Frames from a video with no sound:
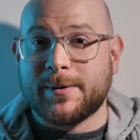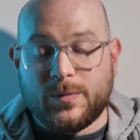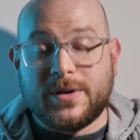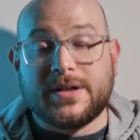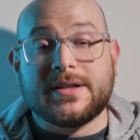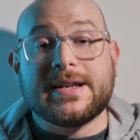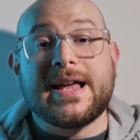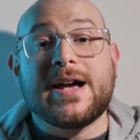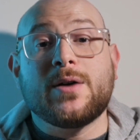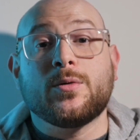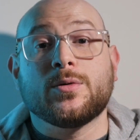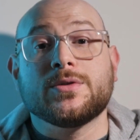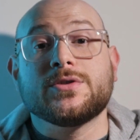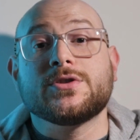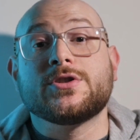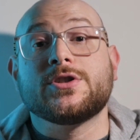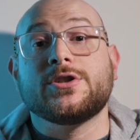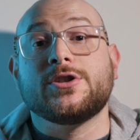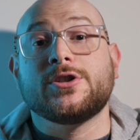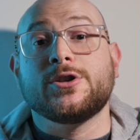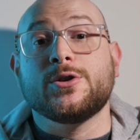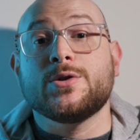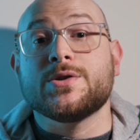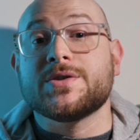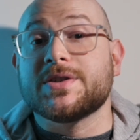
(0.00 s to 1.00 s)
We now want to
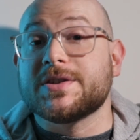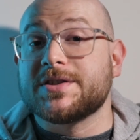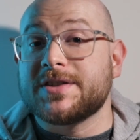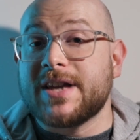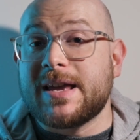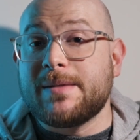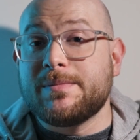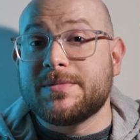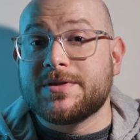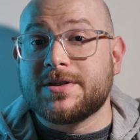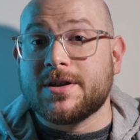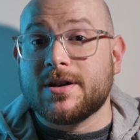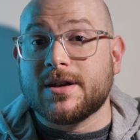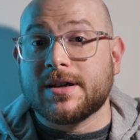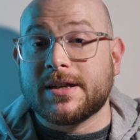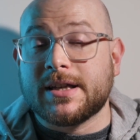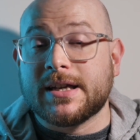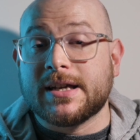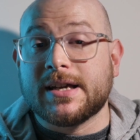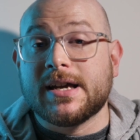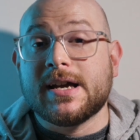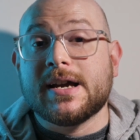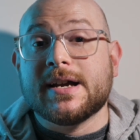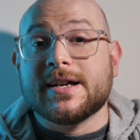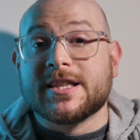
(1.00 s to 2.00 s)
use the same
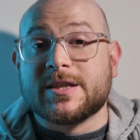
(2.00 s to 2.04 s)
circuit